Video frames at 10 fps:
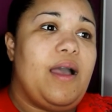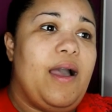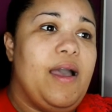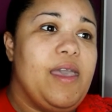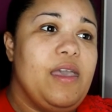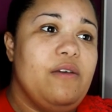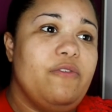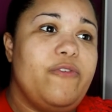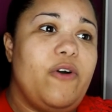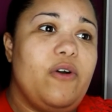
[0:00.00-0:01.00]

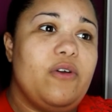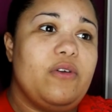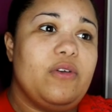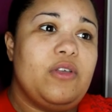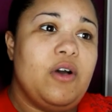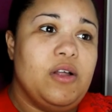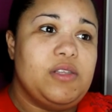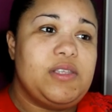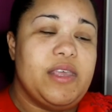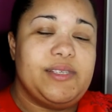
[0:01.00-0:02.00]
I've
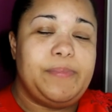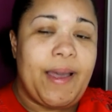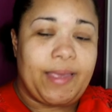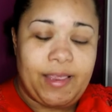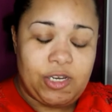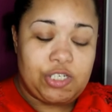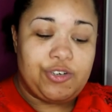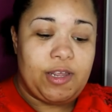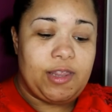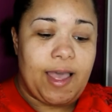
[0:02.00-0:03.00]
got this back
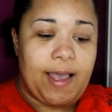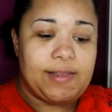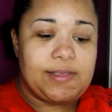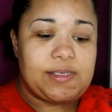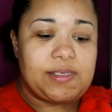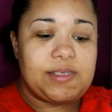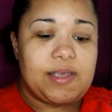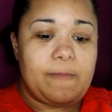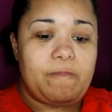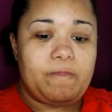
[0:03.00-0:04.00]
injury that
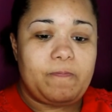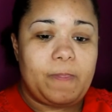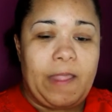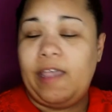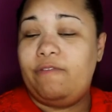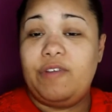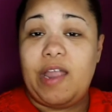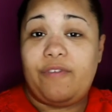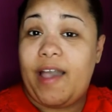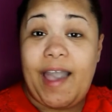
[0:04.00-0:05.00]
I've
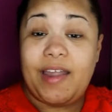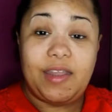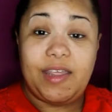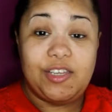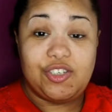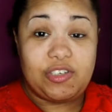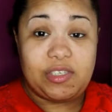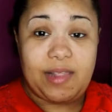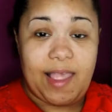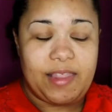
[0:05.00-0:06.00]
never had
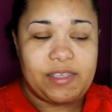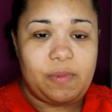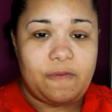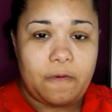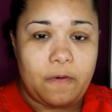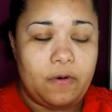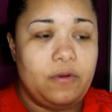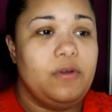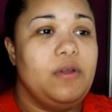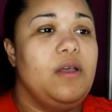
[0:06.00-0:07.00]
injuries like this before,
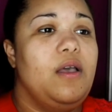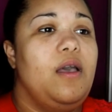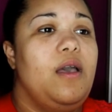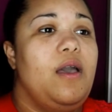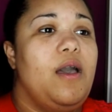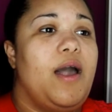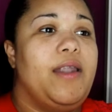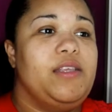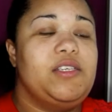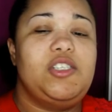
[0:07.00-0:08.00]

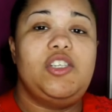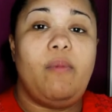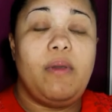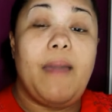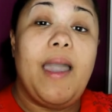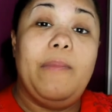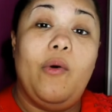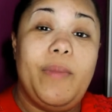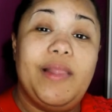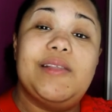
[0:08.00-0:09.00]
and it's stopping my
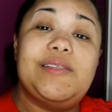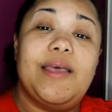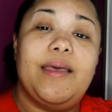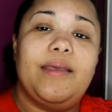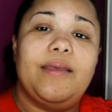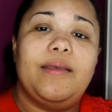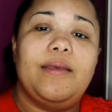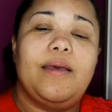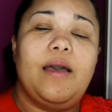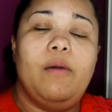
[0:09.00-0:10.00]
mobility.
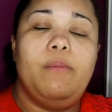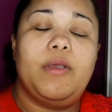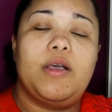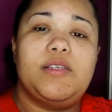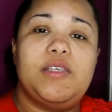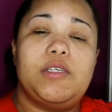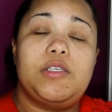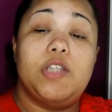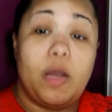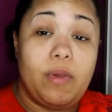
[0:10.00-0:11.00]
And because it's
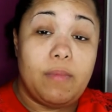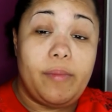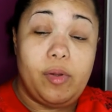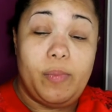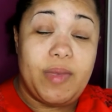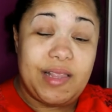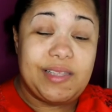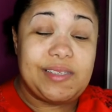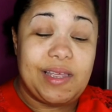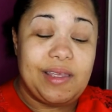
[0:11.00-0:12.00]
stopping my
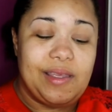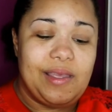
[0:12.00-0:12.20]
mobility,